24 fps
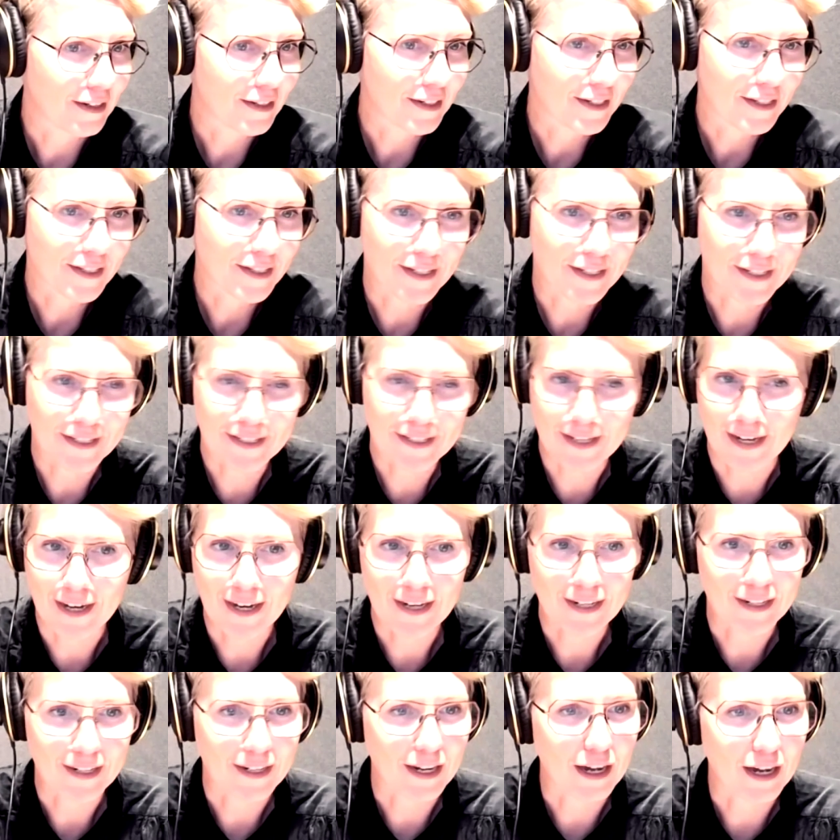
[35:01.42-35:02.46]
then is just
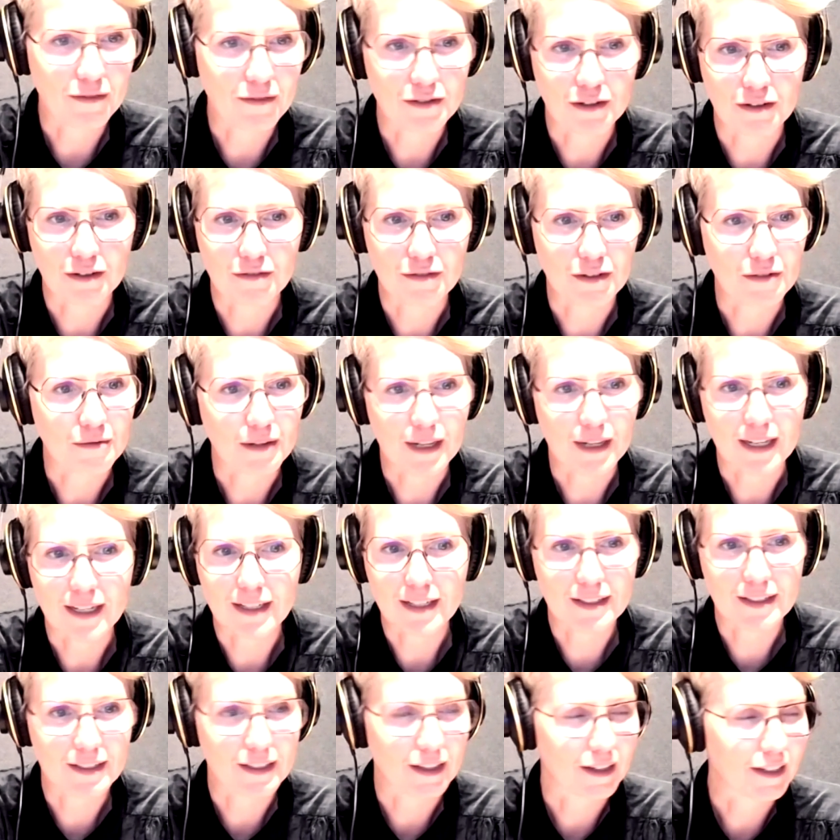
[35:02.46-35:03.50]
discarded after a few
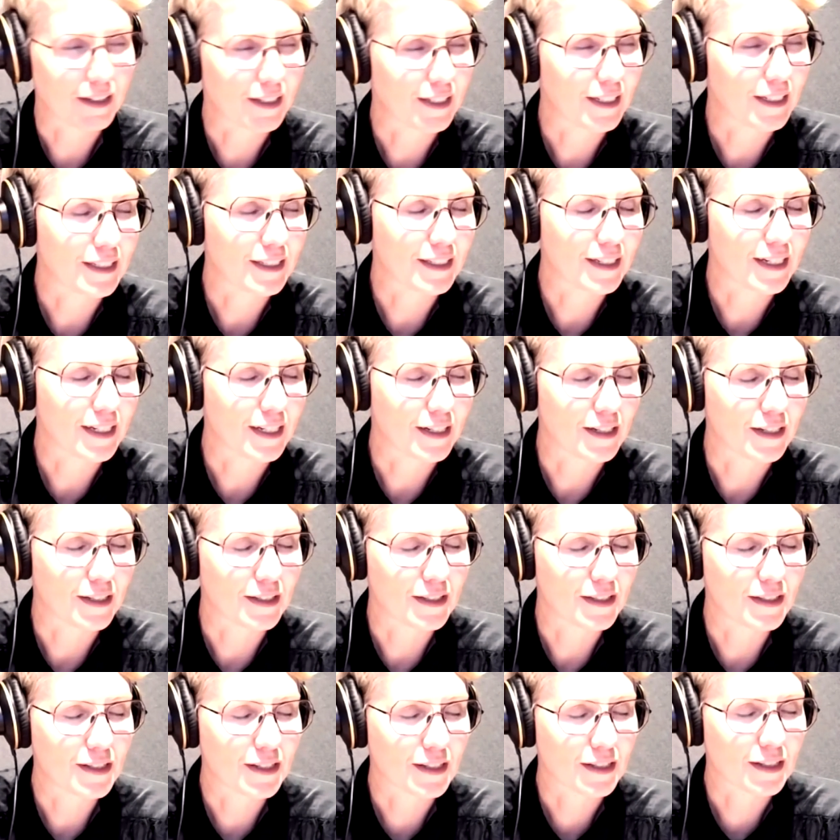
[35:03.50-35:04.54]
wears. Like, it
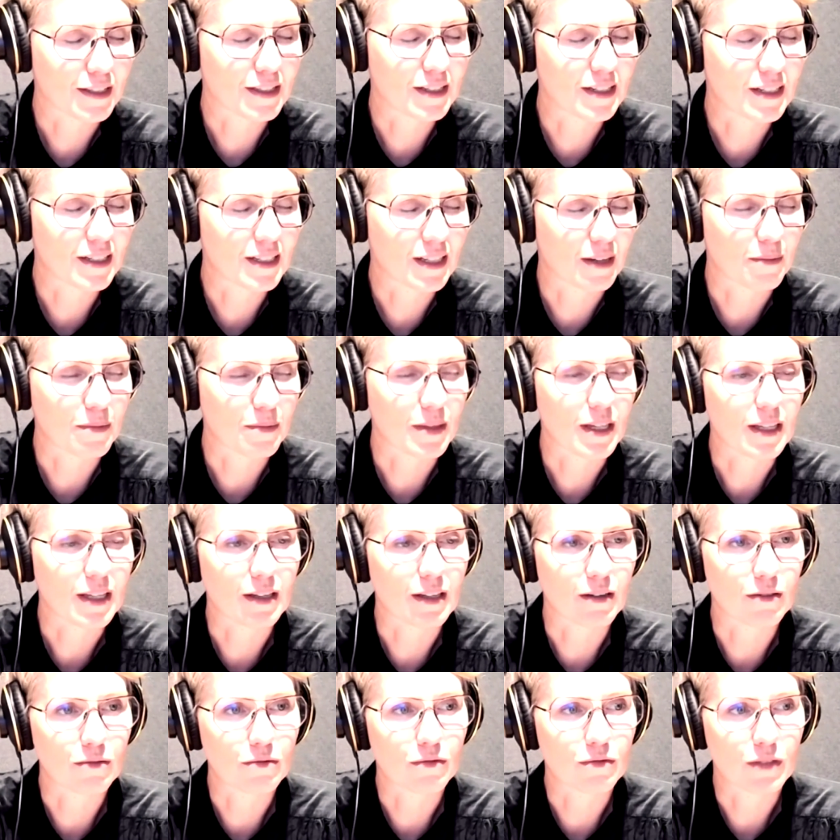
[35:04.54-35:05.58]
is just
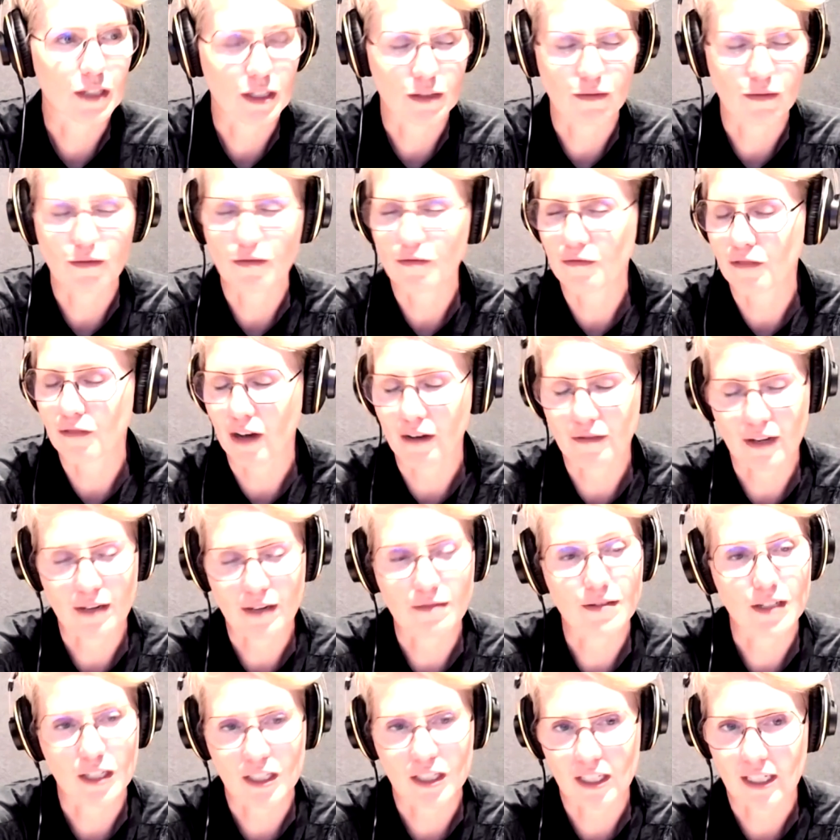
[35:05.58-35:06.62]
something that is, I
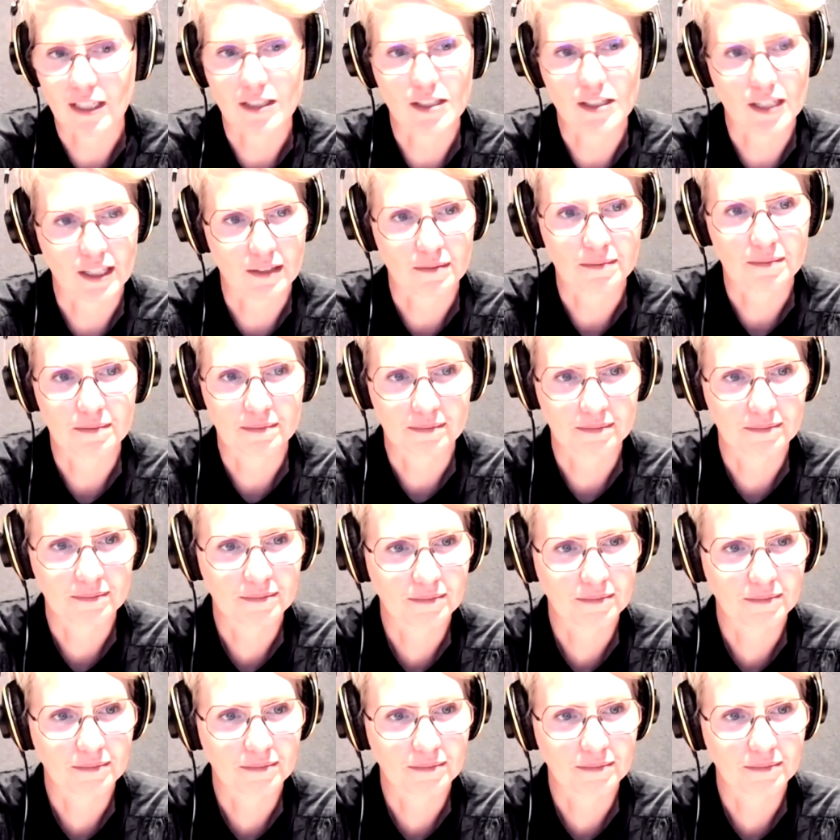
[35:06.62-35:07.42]
find, very challenging.